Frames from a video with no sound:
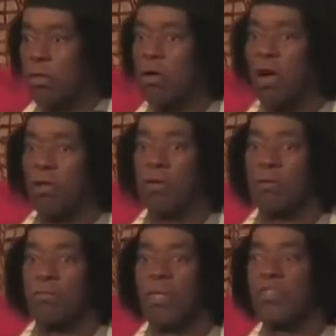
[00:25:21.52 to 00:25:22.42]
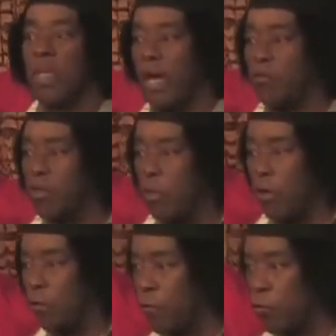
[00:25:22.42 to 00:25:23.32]
Colored means actually
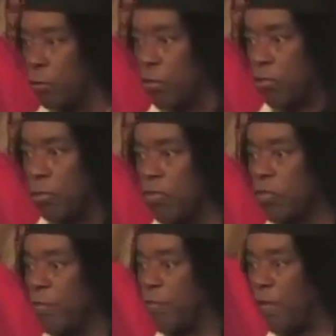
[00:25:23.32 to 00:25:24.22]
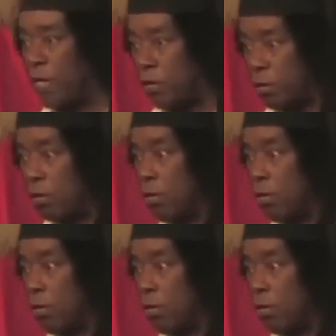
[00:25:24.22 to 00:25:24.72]
artificial person, means a fake